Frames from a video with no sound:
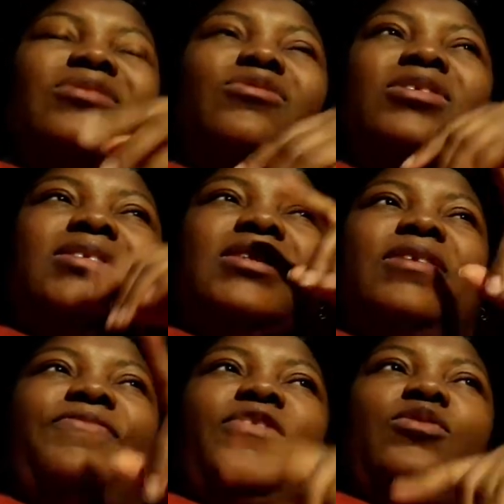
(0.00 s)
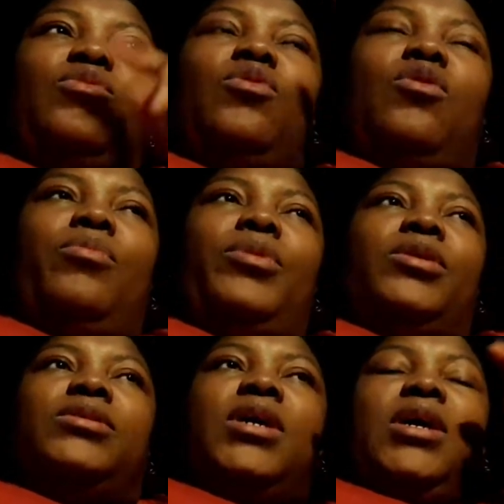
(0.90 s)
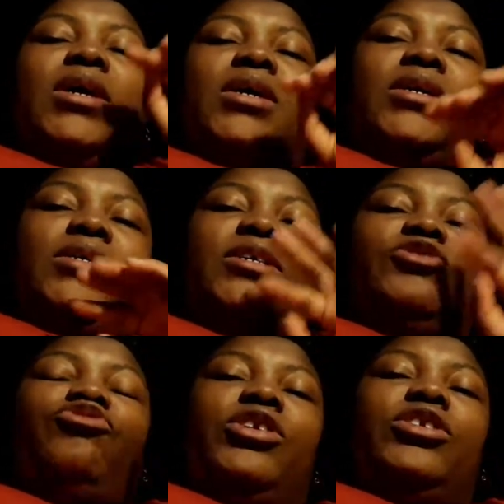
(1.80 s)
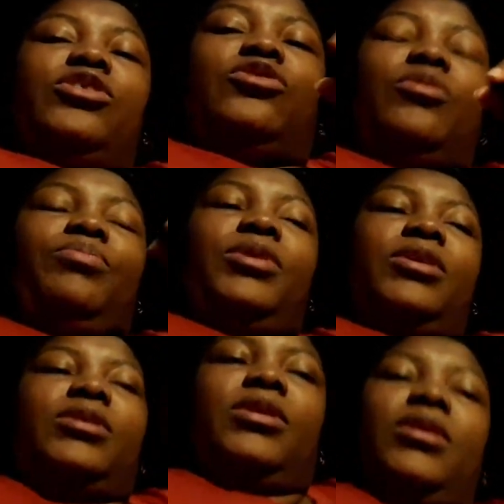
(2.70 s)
no the sit down video will go up because it's a trending topic